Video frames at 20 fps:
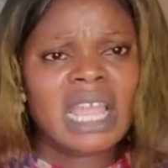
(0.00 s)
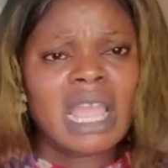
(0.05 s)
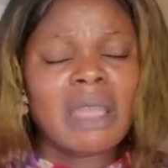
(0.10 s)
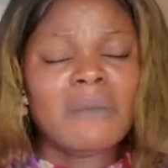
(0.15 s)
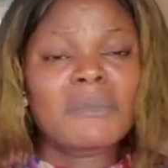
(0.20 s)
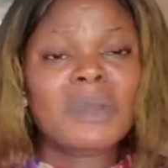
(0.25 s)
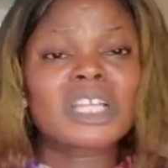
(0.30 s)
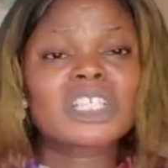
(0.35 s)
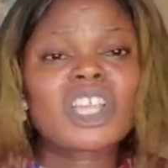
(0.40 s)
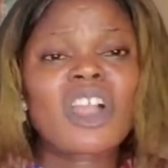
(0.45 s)

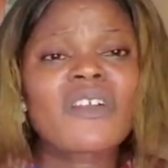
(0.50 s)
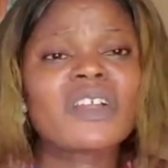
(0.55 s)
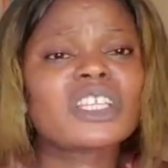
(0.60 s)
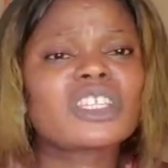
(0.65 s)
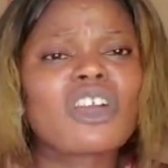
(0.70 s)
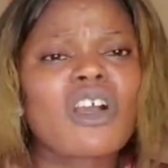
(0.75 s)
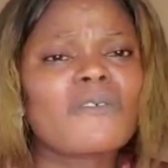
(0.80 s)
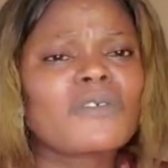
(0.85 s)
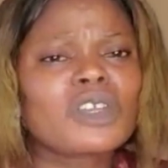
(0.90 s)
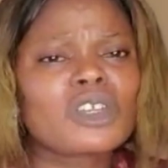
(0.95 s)
Majority
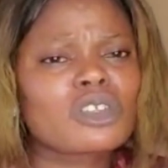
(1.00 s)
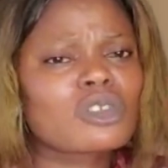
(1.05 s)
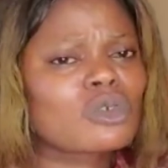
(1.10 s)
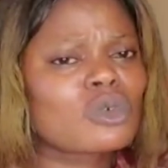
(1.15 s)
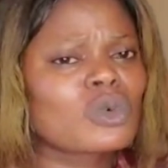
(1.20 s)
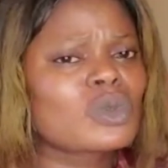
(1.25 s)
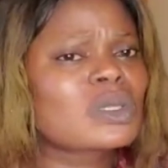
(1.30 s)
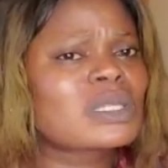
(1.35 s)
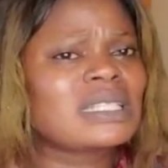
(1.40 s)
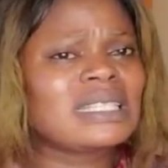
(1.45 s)
of these
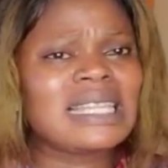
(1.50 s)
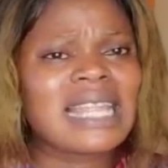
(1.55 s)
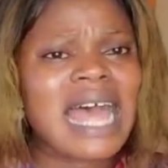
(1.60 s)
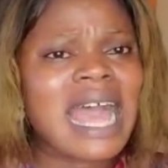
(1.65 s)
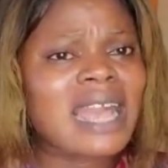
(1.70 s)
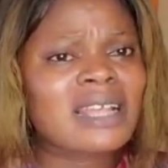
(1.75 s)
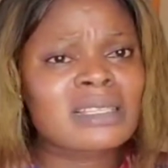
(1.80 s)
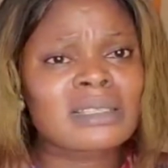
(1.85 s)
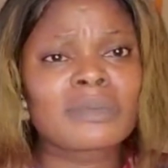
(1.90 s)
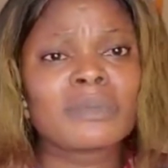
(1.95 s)
schools
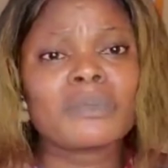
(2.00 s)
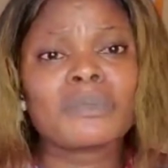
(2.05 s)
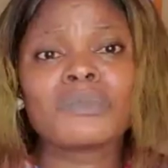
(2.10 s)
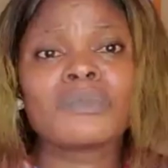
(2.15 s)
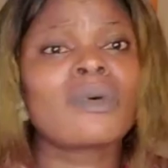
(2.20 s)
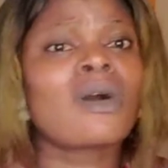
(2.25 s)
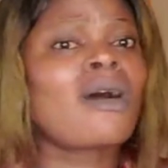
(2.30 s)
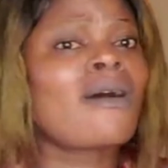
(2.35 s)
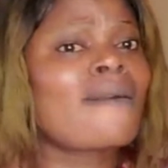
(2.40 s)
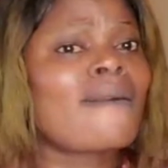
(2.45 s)
lacks
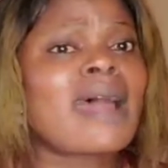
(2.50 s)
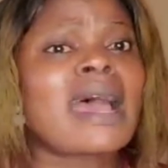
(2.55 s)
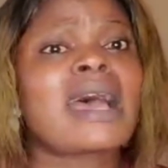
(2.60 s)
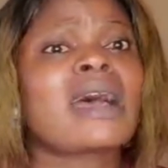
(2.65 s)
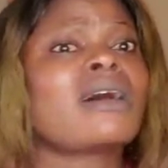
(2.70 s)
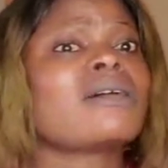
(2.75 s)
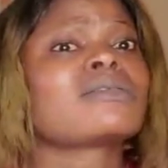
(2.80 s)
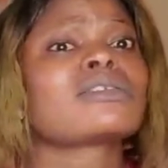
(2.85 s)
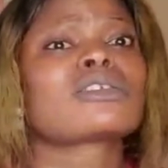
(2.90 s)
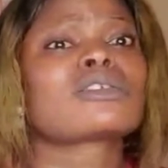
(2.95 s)

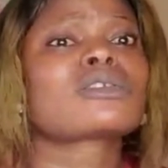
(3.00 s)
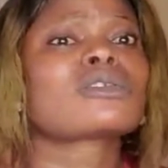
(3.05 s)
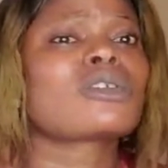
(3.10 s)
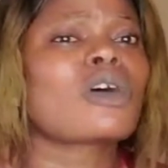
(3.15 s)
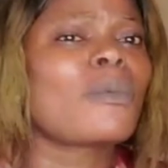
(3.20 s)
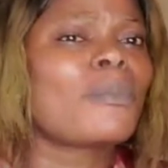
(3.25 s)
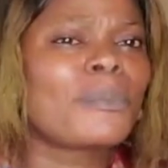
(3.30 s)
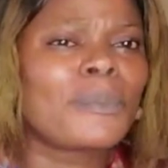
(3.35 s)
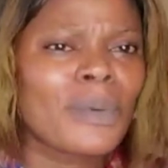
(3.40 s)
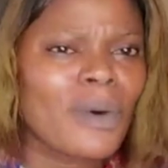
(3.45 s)
moral
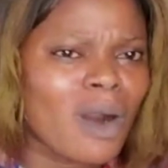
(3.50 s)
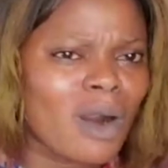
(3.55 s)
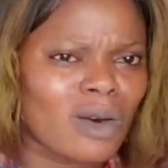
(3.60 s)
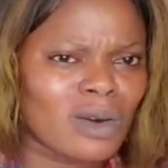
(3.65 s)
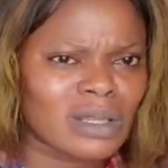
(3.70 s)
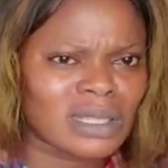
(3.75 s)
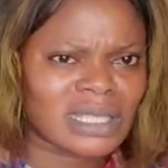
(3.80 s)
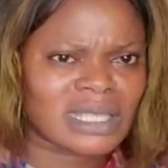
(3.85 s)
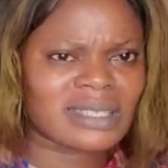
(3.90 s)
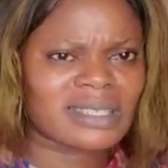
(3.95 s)

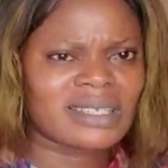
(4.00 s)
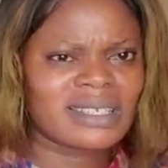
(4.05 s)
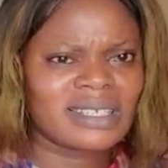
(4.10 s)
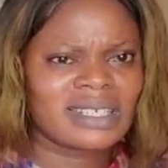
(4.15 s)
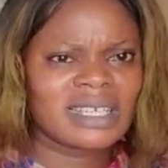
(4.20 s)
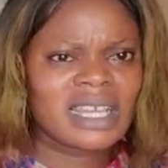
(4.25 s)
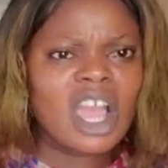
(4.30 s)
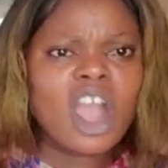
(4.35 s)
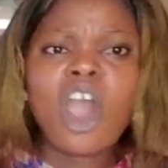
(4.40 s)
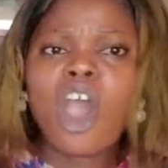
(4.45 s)
support.
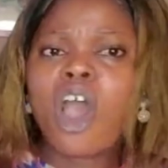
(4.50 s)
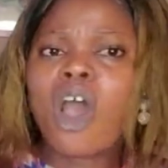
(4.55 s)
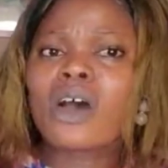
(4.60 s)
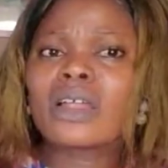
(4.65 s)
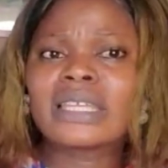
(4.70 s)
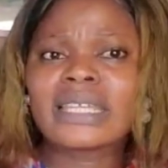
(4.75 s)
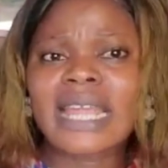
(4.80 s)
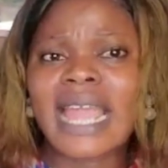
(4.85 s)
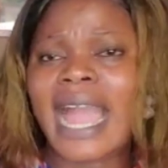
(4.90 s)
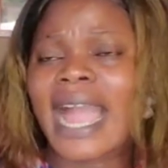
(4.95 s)
All
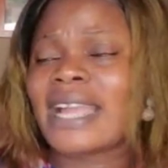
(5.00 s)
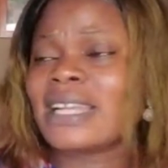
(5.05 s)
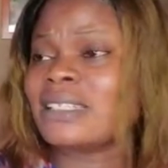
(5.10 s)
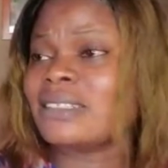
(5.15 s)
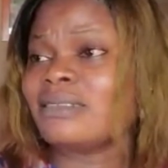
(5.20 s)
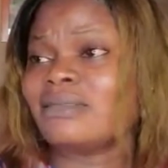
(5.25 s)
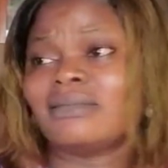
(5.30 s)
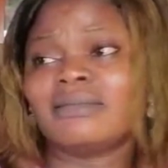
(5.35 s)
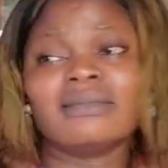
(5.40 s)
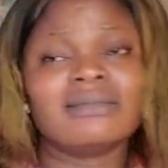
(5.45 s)
they are
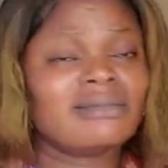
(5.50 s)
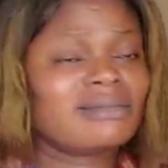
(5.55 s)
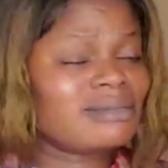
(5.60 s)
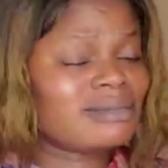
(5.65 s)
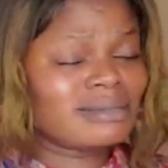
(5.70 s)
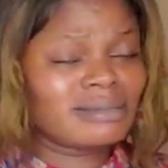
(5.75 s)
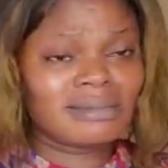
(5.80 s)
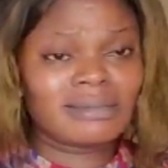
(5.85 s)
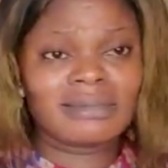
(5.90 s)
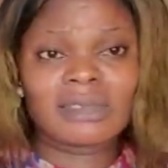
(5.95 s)

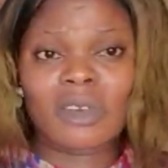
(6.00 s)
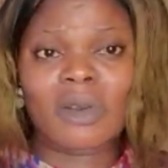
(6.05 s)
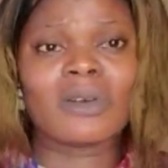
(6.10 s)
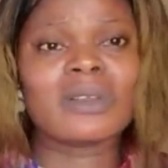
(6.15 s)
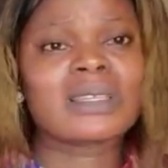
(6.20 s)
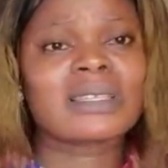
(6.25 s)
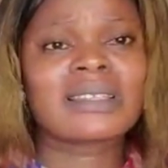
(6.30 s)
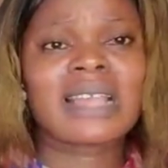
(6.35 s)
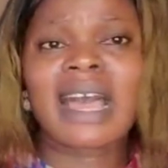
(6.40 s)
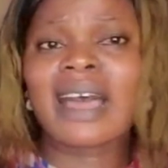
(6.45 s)

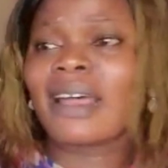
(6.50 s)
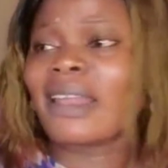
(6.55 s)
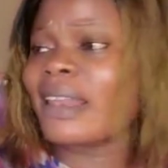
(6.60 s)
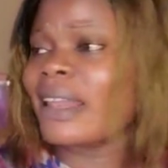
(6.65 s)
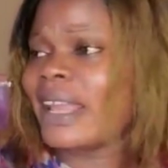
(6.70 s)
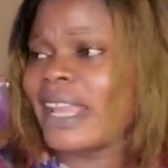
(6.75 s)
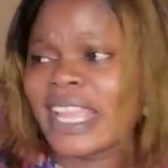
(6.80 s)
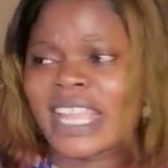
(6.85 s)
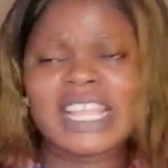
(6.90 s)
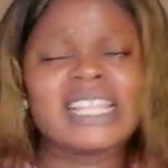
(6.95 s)
concerned
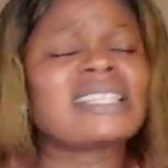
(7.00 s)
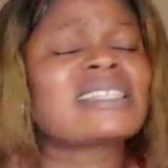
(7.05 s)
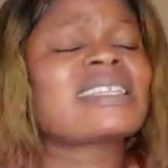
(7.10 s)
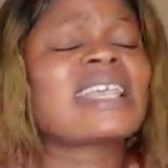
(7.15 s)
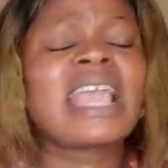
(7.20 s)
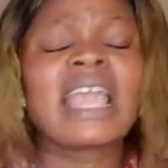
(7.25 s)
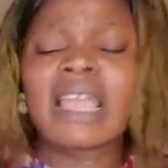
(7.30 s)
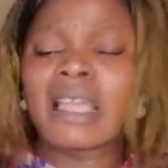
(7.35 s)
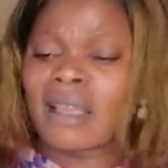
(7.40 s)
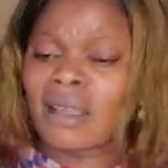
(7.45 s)
is
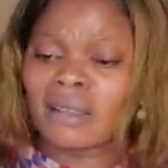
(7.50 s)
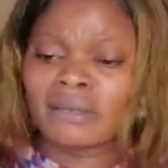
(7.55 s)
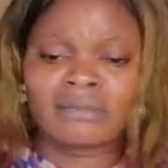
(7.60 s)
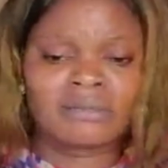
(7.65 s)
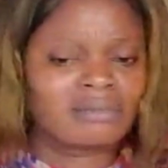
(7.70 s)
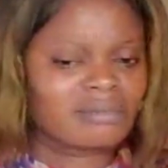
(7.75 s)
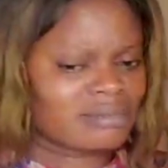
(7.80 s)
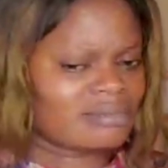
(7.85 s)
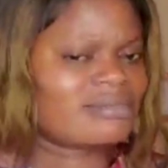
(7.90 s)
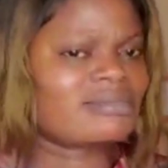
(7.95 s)

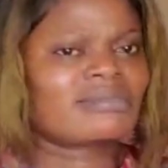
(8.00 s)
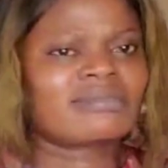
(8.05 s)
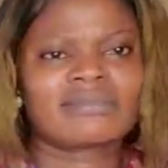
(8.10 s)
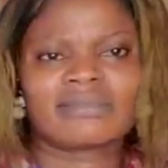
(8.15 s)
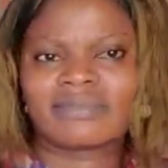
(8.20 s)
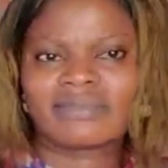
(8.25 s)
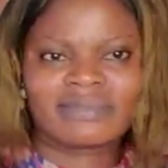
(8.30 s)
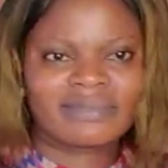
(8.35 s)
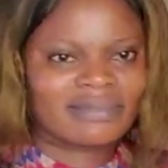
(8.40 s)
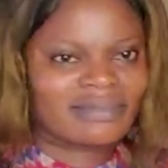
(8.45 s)

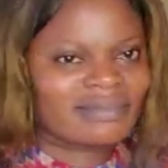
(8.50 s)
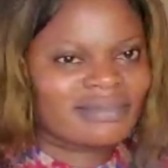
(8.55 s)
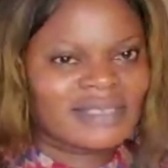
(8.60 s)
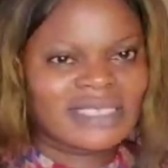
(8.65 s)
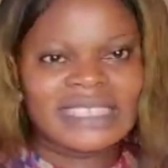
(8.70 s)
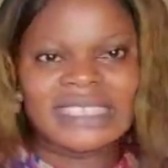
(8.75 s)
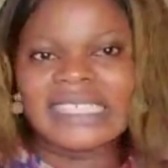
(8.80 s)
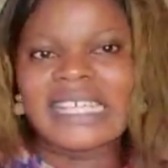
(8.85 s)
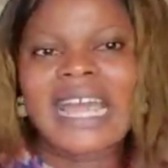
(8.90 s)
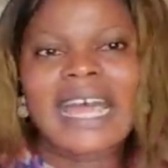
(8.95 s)

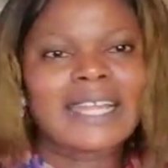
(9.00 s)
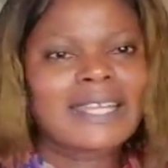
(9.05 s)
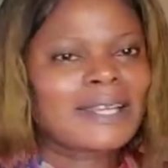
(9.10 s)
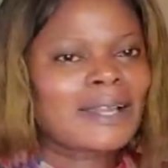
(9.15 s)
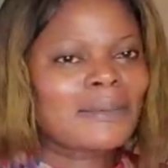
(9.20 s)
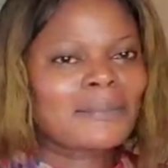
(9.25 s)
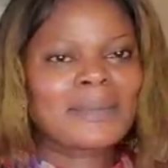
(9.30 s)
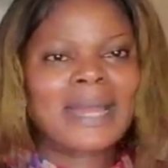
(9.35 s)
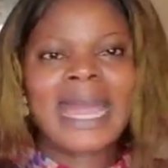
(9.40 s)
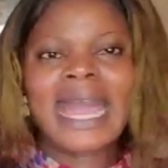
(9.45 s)
their
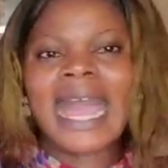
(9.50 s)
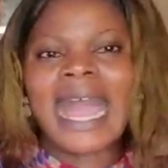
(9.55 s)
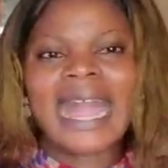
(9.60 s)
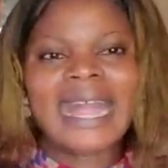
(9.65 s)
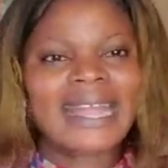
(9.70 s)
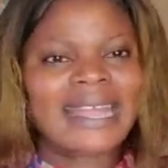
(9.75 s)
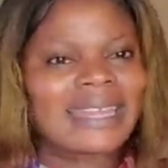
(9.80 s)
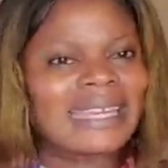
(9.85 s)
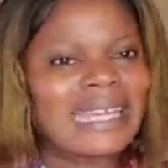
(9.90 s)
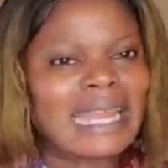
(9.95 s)
normal
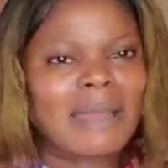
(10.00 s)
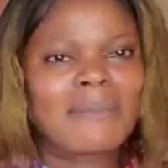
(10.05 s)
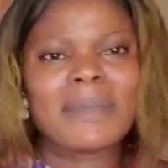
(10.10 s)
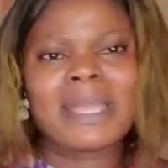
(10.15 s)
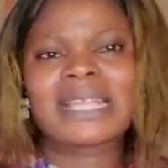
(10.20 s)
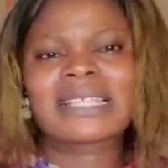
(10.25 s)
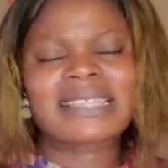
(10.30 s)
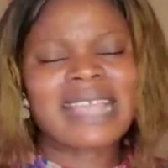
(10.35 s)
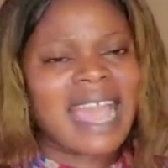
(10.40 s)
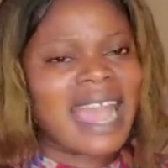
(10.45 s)

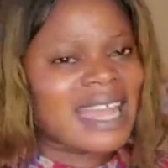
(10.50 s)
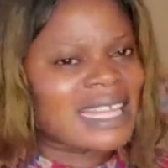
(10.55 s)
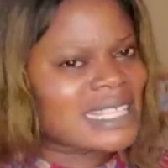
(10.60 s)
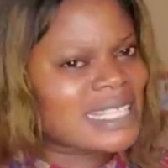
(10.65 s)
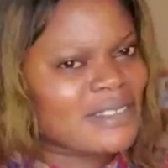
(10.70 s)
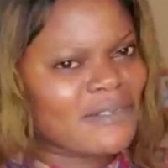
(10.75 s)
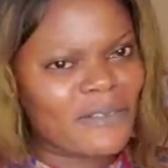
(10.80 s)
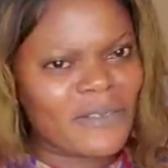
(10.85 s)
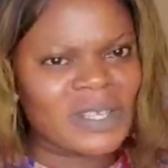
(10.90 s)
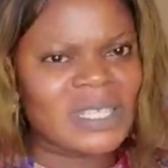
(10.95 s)
academics
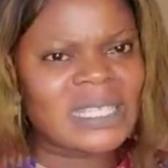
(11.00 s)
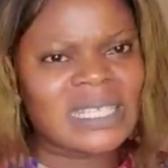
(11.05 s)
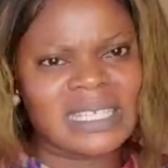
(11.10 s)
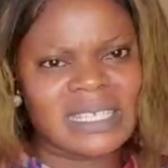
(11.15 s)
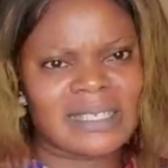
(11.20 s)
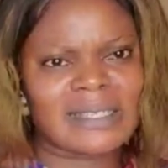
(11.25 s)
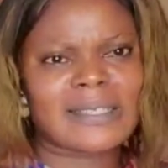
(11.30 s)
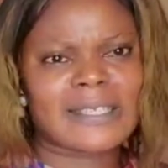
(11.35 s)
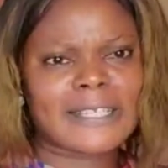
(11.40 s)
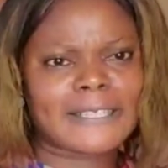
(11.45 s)

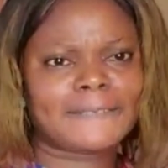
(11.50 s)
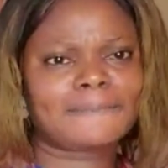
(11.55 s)
activities.